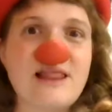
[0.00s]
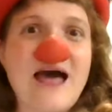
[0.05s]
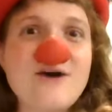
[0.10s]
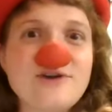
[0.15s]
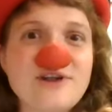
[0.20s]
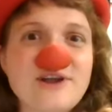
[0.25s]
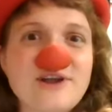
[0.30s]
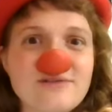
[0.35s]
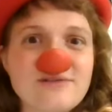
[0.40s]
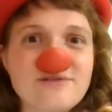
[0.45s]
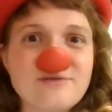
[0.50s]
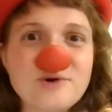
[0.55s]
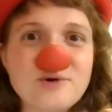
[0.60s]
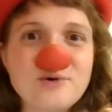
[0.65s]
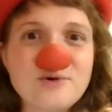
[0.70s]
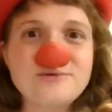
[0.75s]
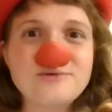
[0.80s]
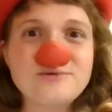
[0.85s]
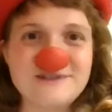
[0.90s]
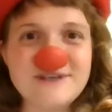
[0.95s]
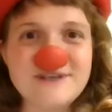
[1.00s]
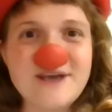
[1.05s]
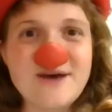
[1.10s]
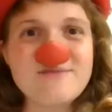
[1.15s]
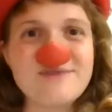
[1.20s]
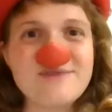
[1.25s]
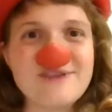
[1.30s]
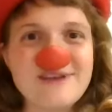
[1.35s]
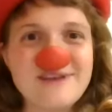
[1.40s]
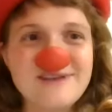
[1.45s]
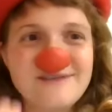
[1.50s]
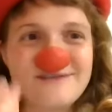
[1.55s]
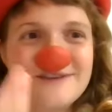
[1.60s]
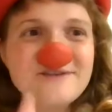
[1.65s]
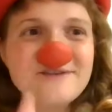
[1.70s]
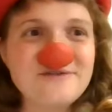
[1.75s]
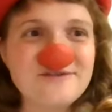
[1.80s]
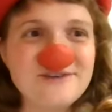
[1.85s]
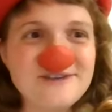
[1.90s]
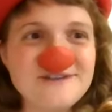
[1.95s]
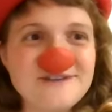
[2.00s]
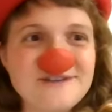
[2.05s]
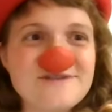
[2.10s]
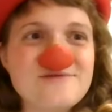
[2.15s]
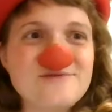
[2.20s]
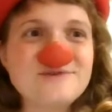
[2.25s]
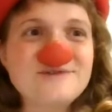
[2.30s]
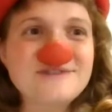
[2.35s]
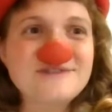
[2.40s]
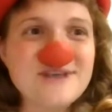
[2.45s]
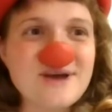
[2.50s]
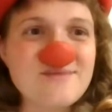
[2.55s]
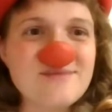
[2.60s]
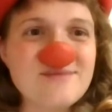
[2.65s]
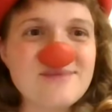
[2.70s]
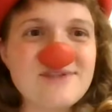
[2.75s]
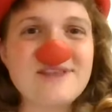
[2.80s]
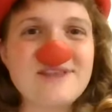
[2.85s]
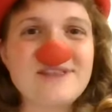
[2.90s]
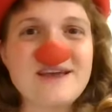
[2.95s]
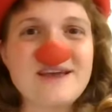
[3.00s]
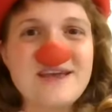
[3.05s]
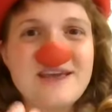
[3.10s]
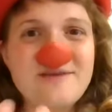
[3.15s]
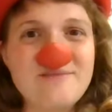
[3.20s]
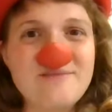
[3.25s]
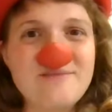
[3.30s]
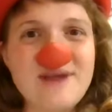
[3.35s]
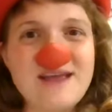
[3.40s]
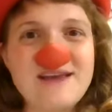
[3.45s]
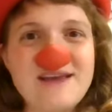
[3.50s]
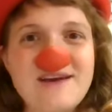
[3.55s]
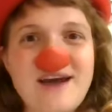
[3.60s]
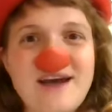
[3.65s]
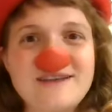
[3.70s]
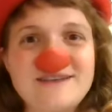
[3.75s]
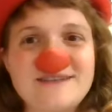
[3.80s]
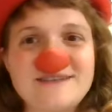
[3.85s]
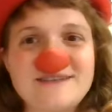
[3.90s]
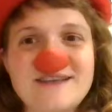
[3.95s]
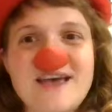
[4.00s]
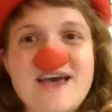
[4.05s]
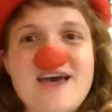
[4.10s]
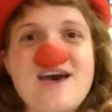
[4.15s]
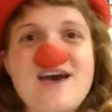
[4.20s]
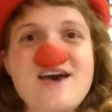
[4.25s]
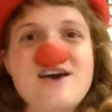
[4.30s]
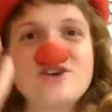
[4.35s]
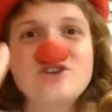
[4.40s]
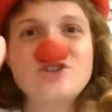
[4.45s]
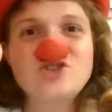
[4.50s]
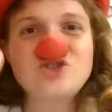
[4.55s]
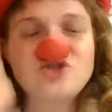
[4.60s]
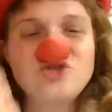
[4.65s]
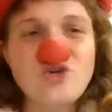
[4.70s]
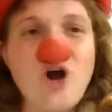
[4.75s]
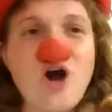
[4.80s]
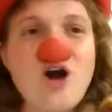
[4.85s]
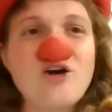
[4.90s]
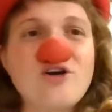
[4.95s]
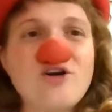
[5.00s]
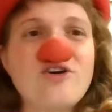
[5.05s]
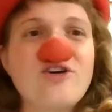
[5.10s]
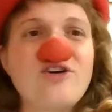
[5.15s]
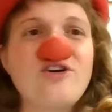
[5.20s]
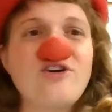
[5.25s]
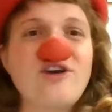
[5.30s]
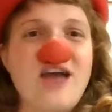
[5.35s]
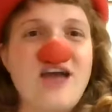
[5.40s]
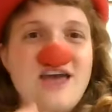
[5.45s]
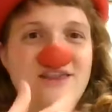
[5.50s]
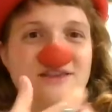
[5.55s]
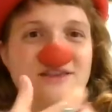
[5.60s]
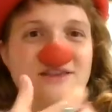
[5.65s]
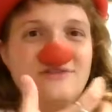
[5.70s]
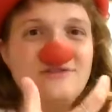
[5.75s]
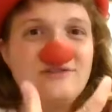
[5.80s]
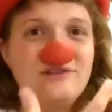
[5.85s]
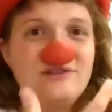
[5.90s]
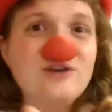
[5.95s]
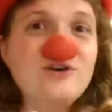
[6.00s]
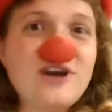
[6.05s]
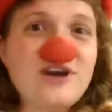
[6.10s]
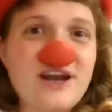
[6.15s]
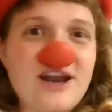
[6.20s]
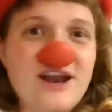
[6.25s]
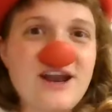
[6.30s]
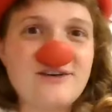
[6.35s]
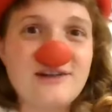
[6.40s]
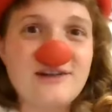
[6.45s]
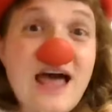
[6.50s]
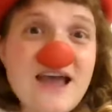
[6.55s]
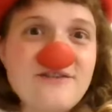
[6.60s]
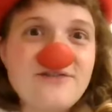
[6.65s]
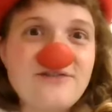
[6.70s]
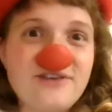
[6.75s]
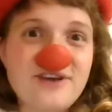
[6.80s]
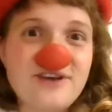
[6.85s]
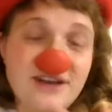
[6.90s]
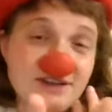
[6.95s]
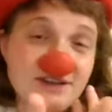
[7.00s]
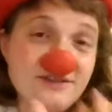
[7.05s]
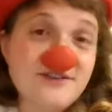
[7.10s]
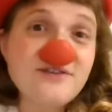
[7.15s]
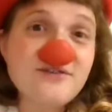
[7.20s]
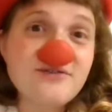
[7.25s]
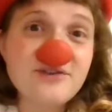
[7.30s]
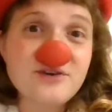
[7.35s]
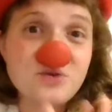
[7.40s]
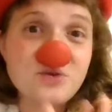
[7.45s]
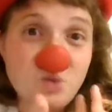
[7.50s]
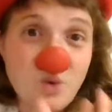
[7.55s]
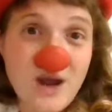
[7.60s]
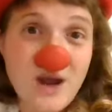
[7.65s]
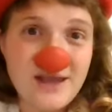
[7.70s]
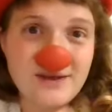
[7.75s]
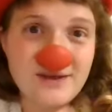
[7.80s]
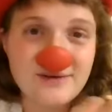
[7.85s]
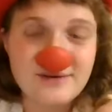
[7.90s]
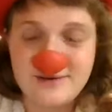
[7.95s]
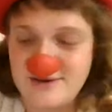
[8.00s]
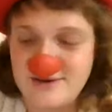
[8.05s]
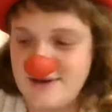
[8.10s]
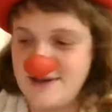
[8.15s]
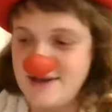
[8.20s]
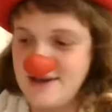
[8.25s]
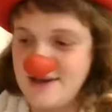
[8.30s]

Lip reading: clowning, through something different, through something that can make us stronger and look at our life in a different way.